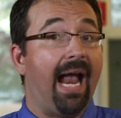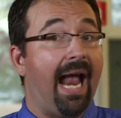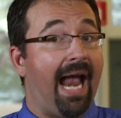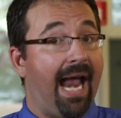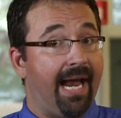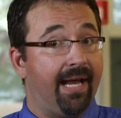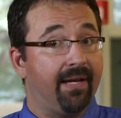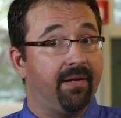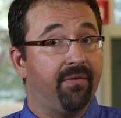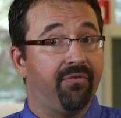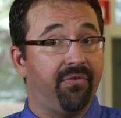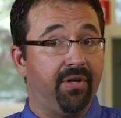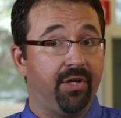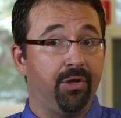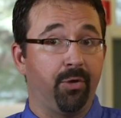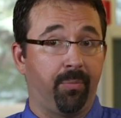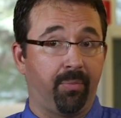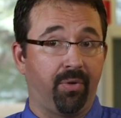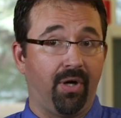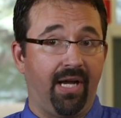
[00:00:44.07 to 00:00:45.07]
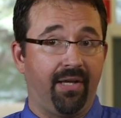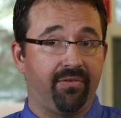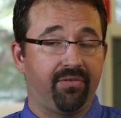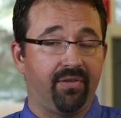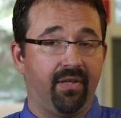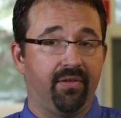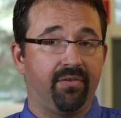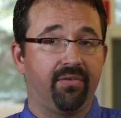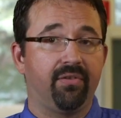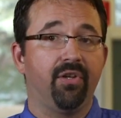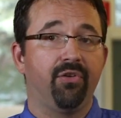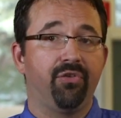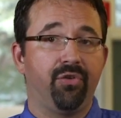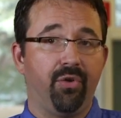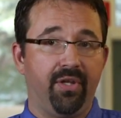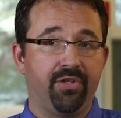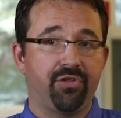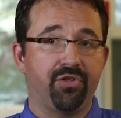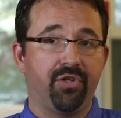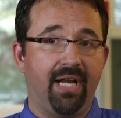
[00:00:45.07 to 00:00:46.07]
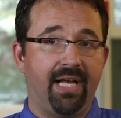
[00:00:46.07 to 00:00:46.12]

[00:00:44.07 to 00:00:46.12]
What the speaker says: and fit your process so that you're